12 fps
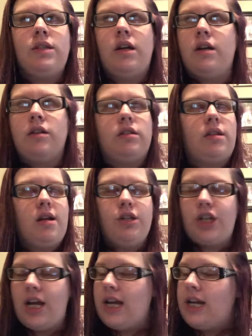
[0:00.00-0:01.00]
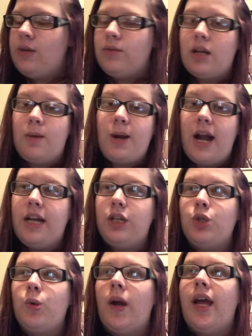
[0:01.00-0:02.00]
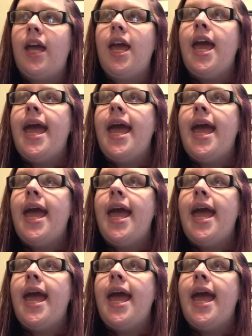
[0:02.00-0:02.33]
our sunshine, he was our pride and joy.